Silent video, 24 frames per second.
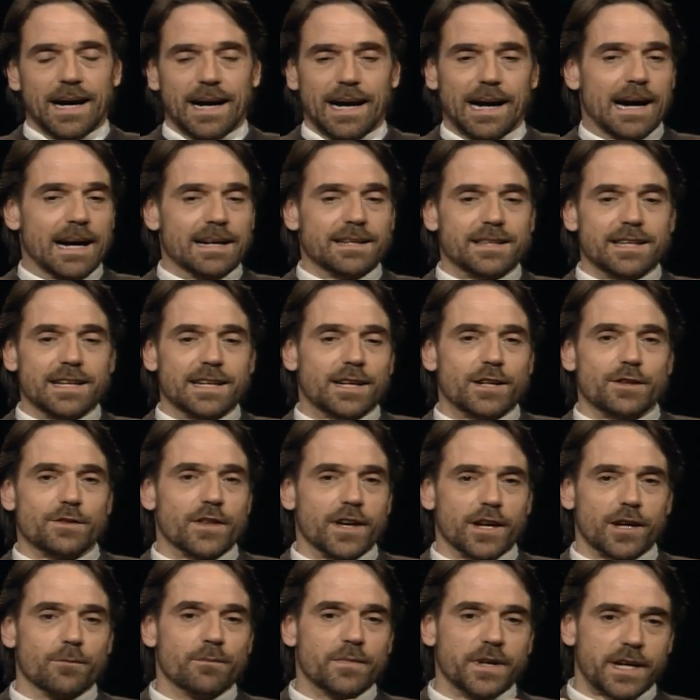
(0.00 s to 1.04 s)
I think there
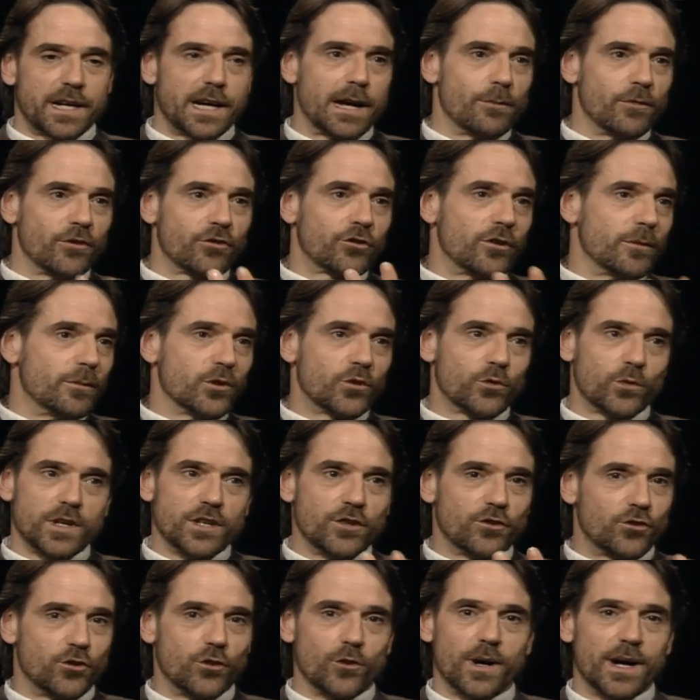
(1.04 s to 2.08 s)
can be chemistry between
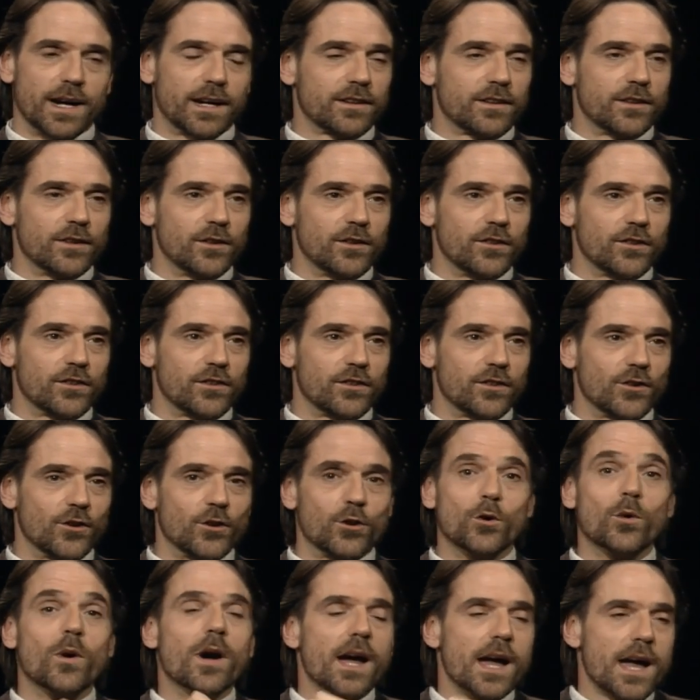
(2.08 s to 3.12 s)
two actors
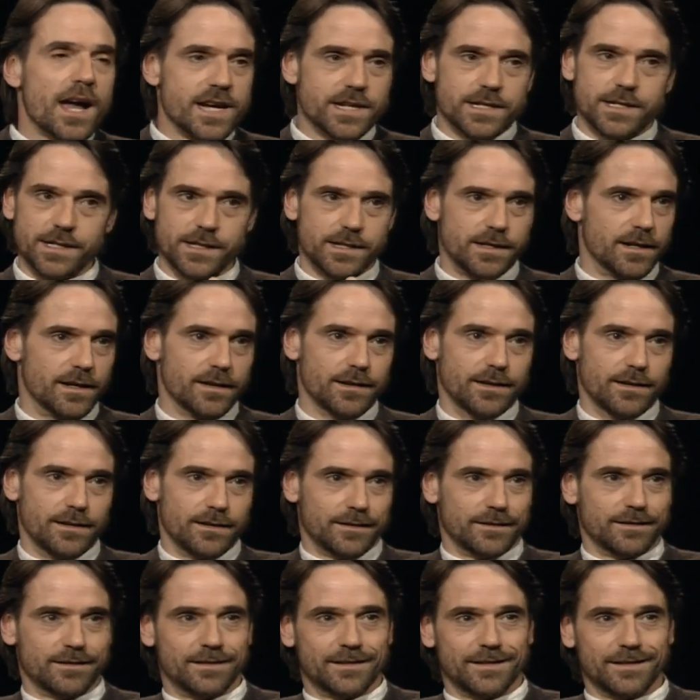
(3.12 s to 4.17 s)
who hate each other.
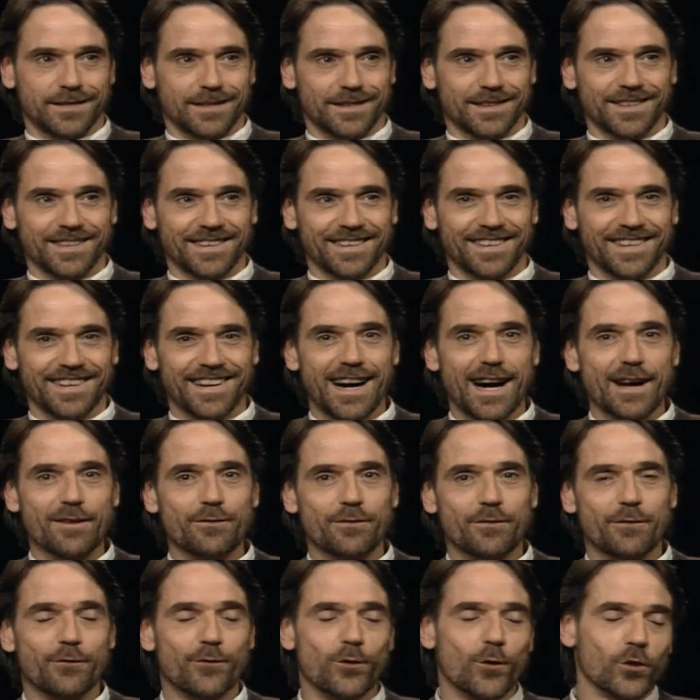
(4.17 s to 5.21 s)

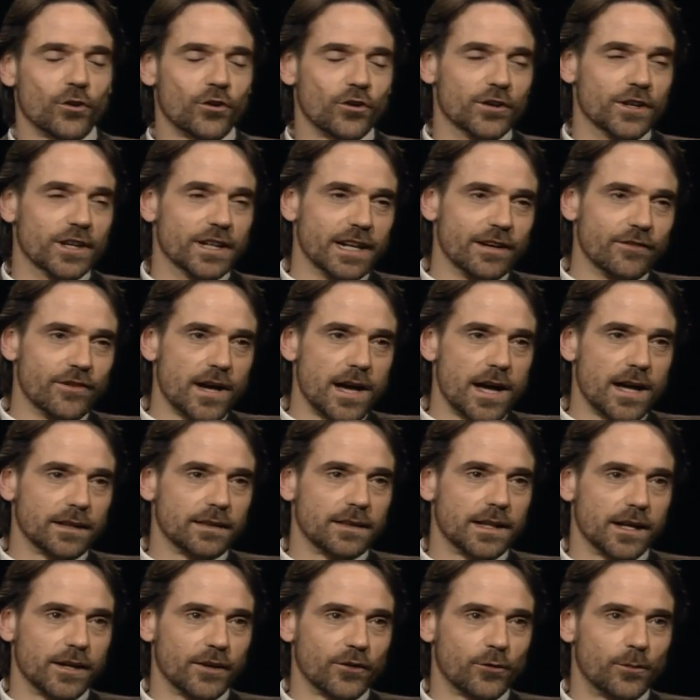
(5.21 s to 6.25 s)
I've fortunately never had
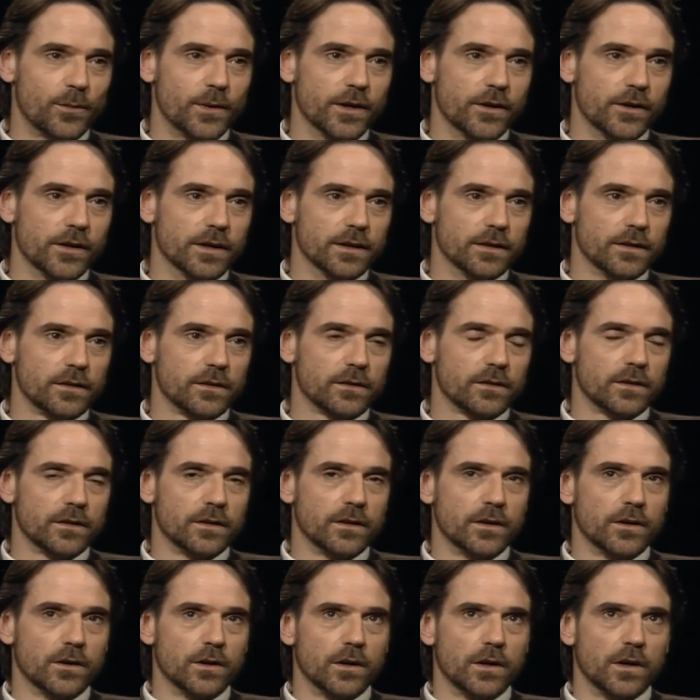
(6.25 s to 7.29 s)
that experience.
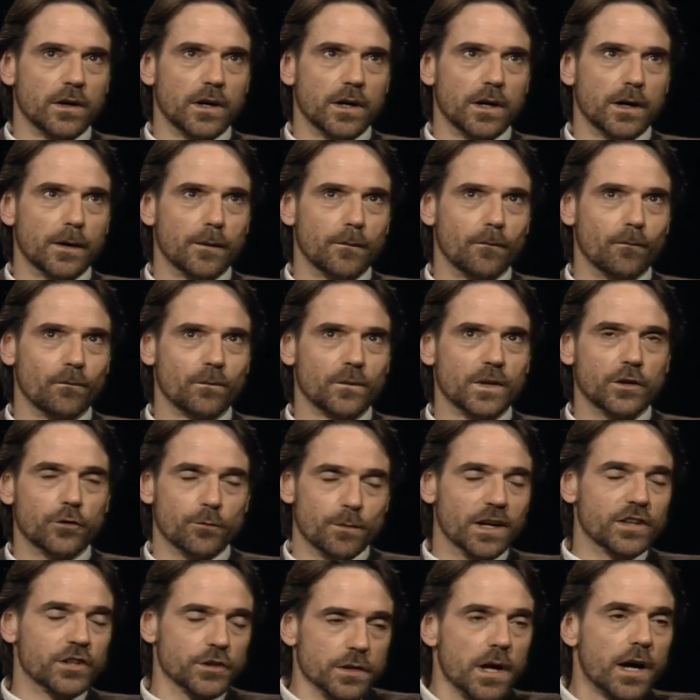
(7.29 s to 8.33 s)
It's
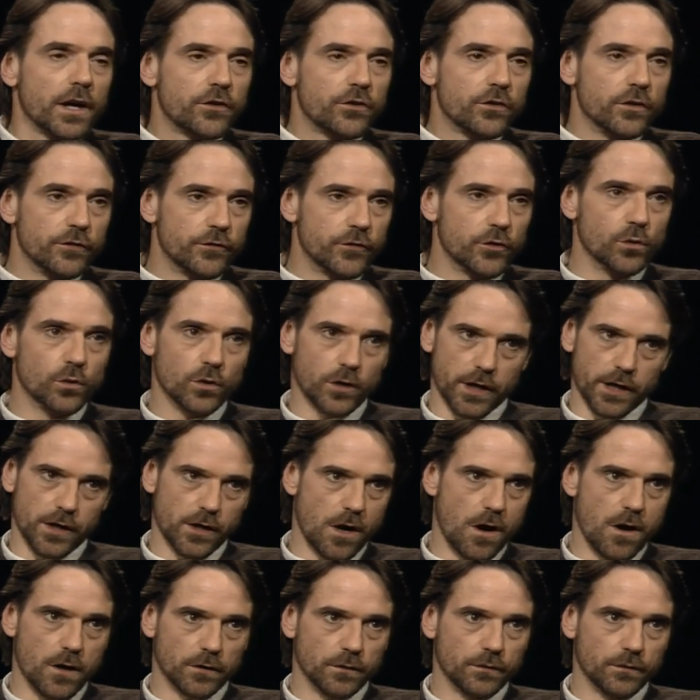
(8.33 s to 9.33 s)
much nicer if you all get on.